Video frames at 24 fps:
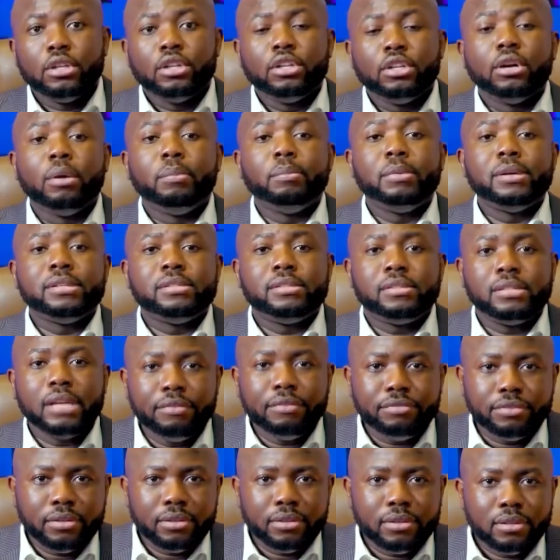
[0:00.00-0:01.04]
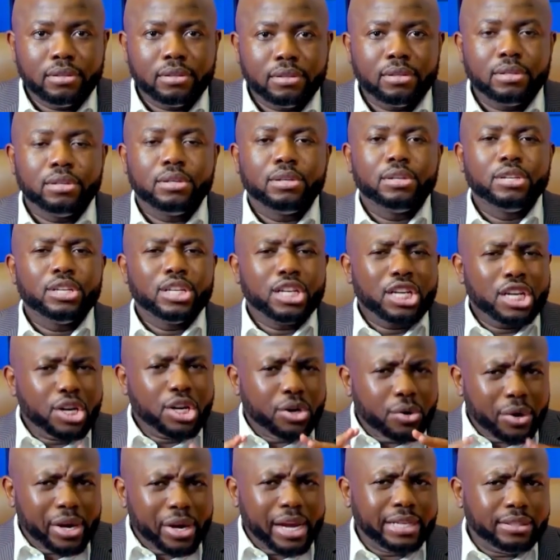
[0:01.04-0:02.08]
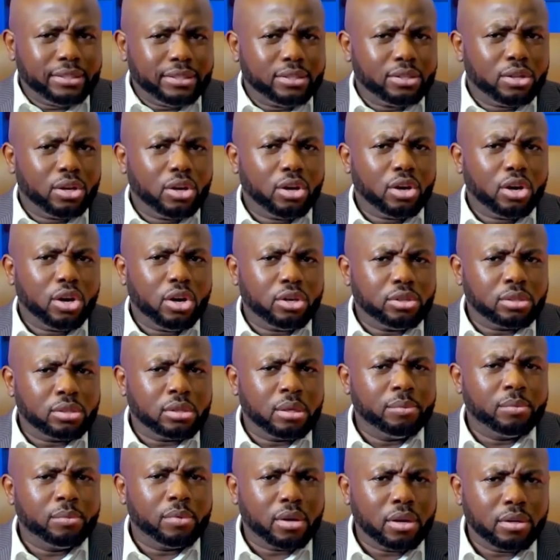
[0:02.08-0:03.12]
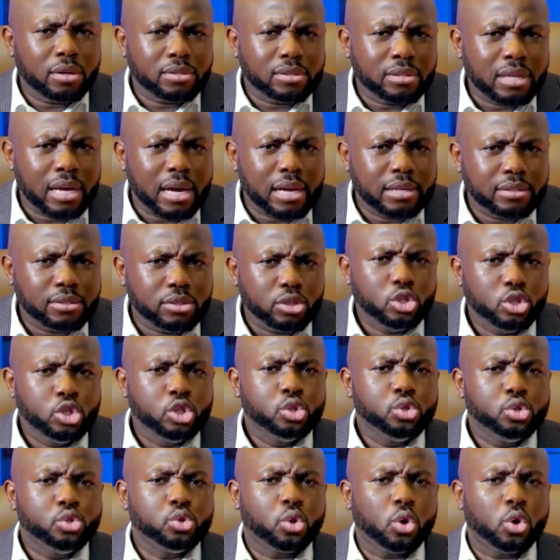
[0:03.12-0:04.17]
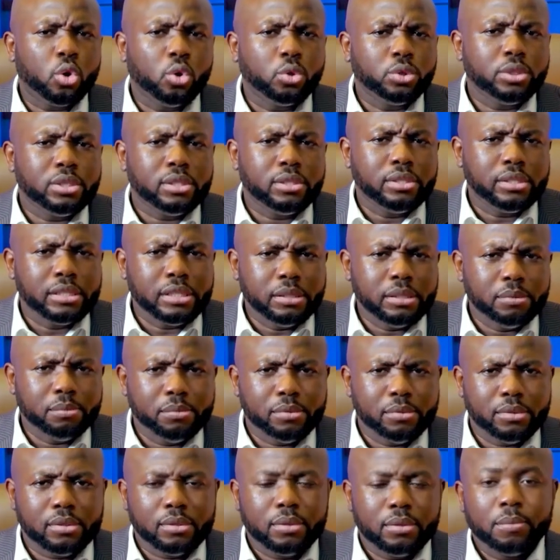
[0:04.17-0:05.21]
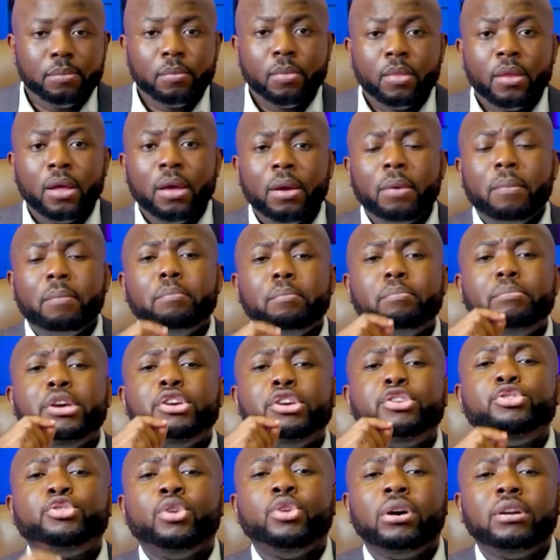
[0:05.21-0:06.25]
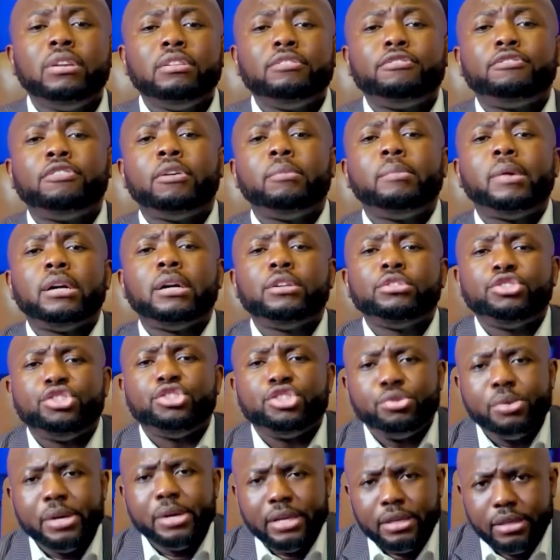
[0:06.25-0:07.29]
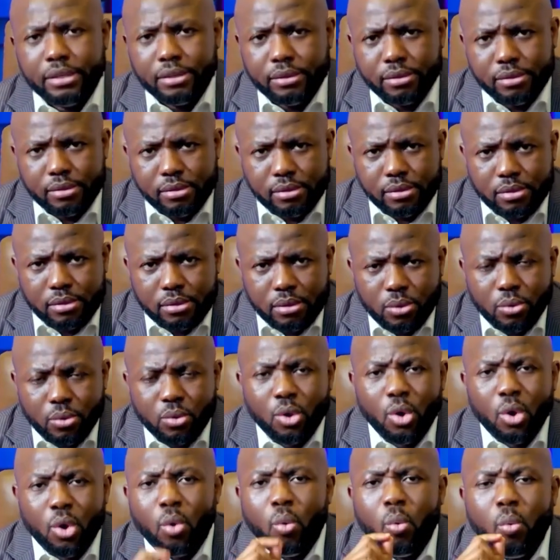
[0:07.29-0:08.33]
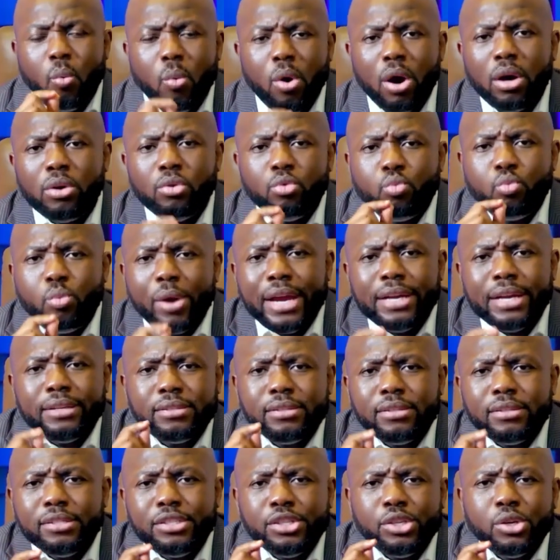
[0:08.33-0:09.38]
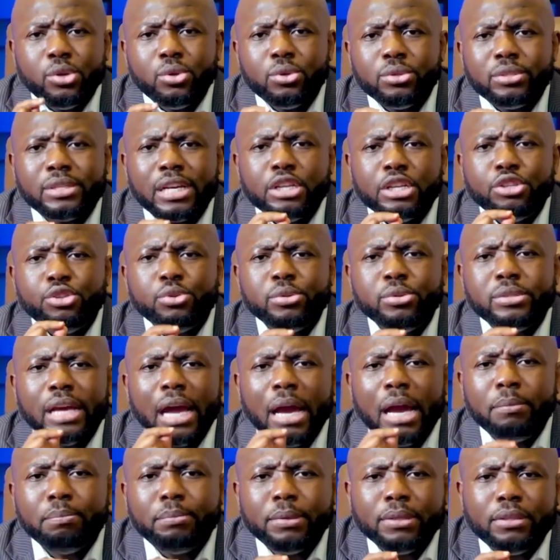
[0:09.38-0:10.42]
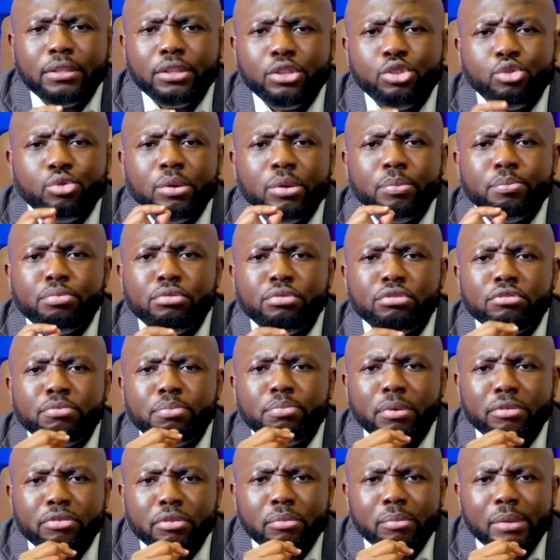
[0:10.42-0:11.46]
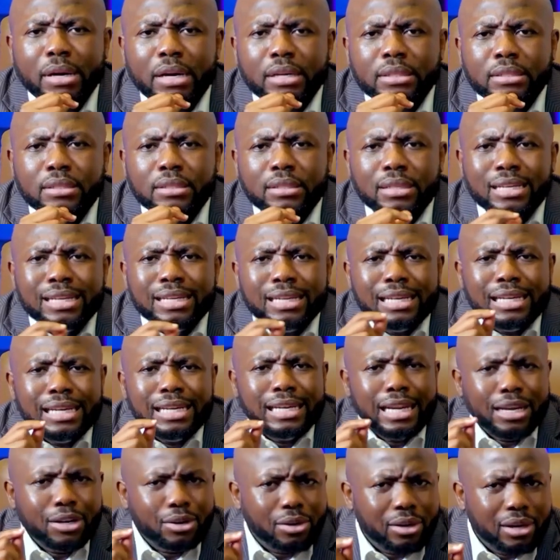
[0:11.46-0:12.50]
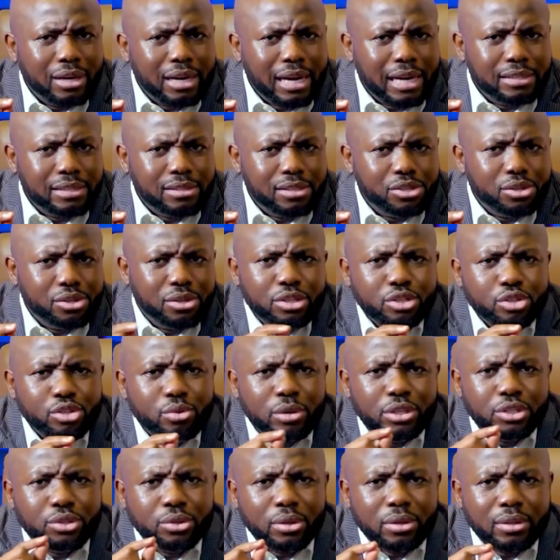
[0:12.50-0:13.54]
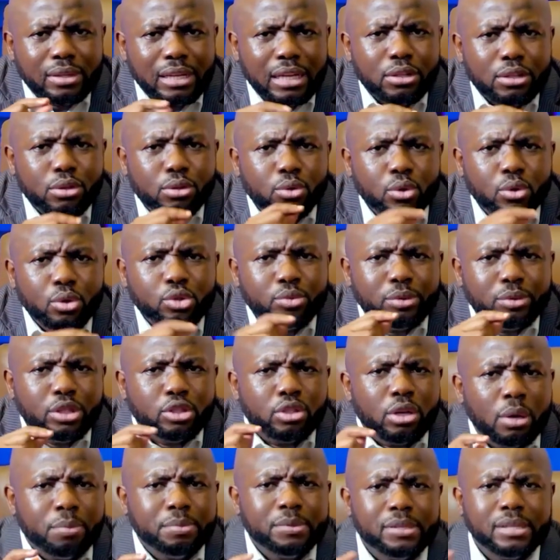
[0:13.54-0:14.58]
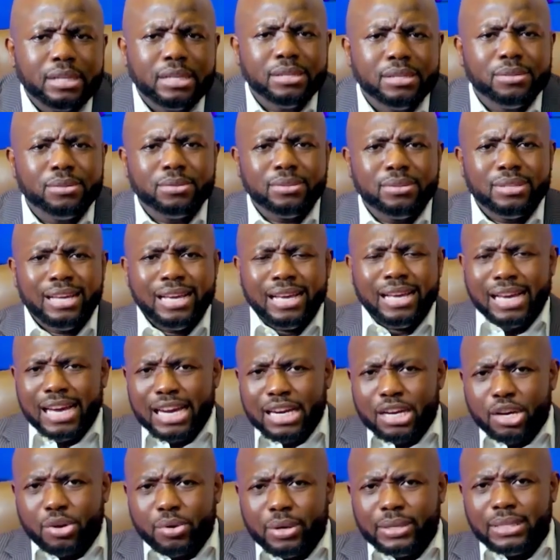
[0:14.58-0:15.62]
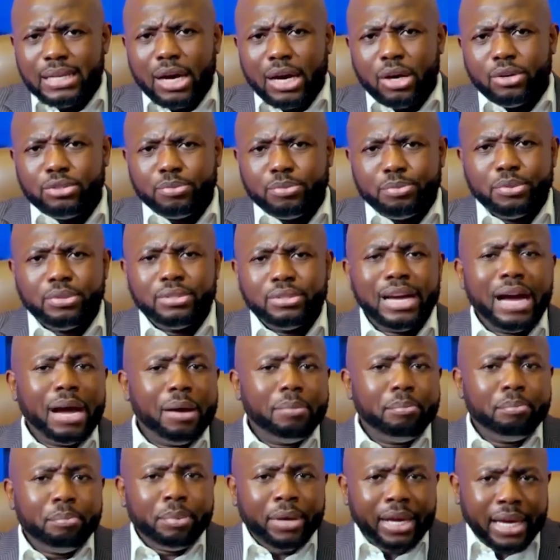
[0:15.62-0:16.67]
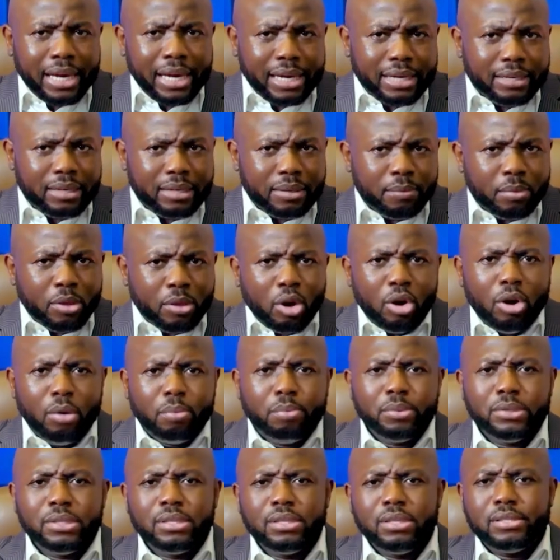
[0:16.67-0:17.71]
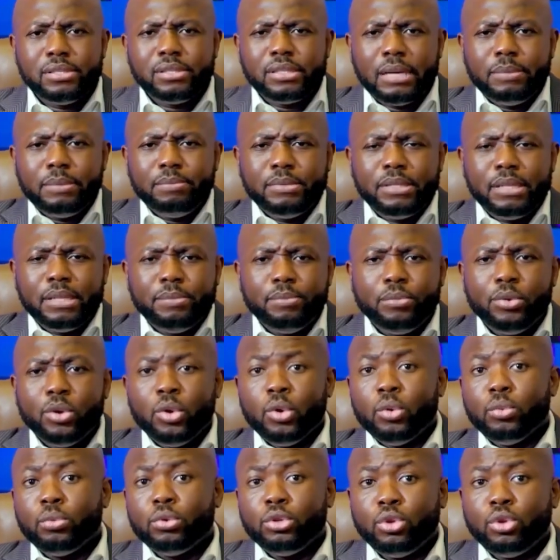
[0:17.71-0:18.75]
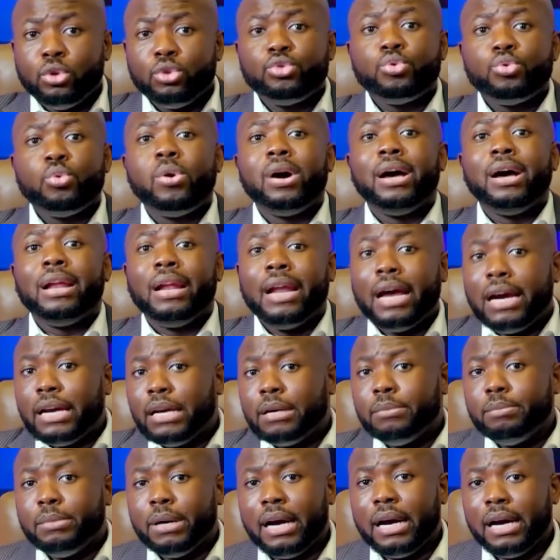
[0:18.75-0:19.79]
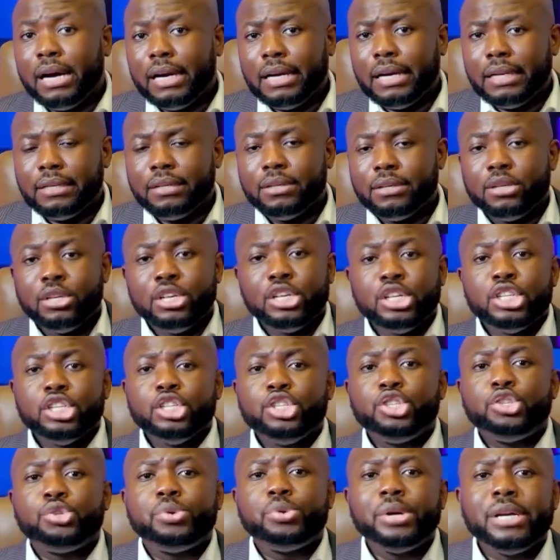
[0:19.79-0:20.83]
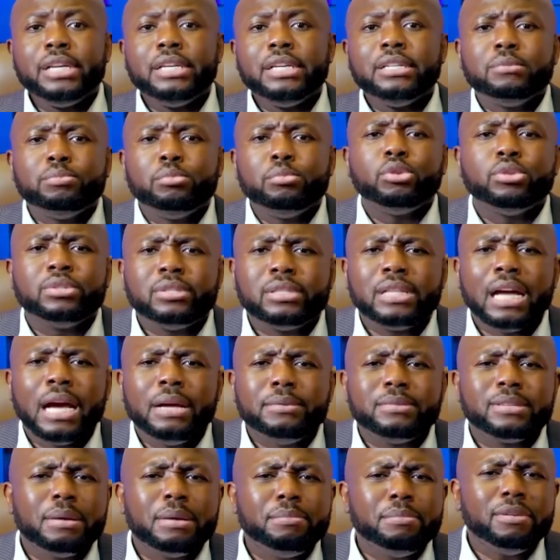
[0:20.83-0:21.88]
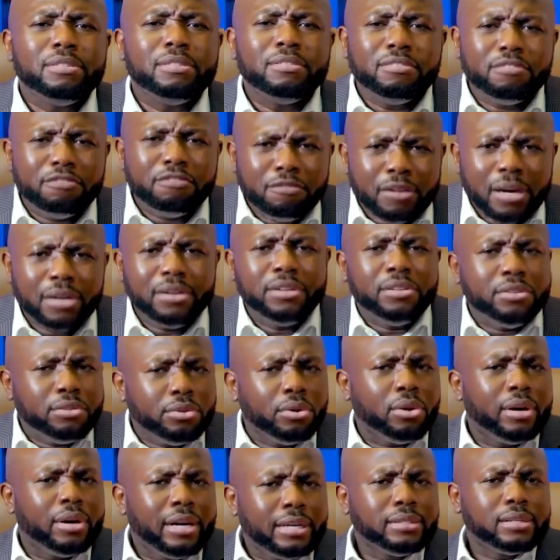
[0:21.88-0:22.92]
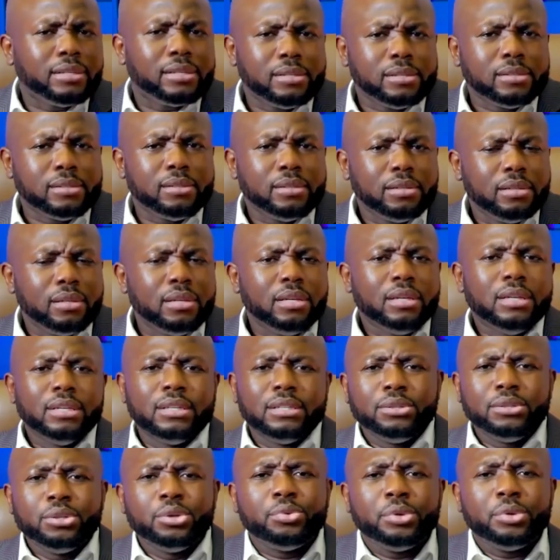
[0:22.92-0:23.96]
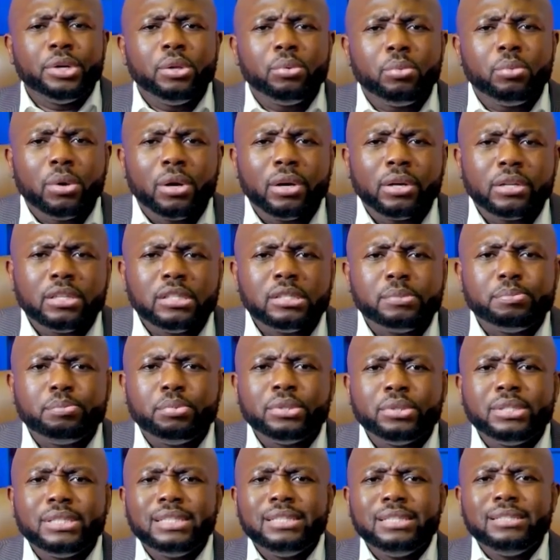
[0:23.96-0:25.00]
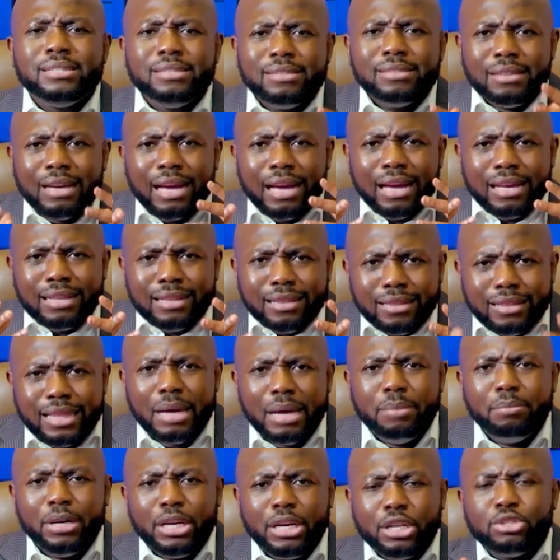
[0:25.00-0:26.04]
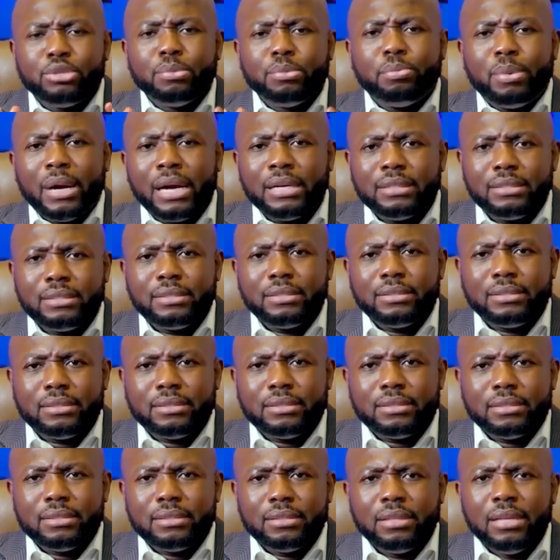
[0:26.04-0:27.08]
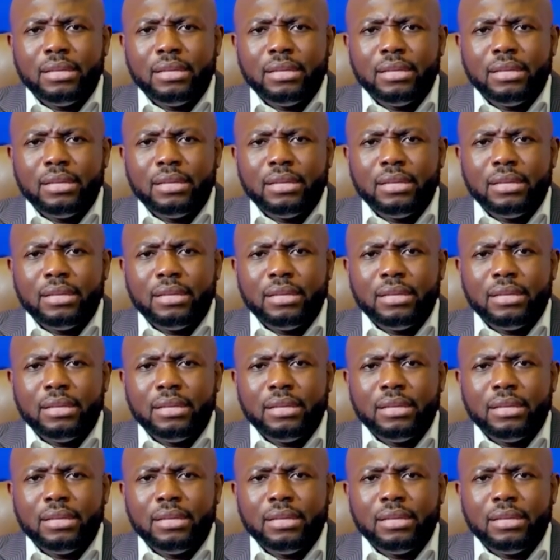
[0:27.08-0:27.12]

Number seven, create custom clusters to coach teams. Beyond formal trainings, one way CTOs can use empathy to improve performance in an organization is to ensure that those with top skills and great output are paired or put in the same team with those who are lagging behind. Training most times can be very theoretical. The real work is putting them into practice.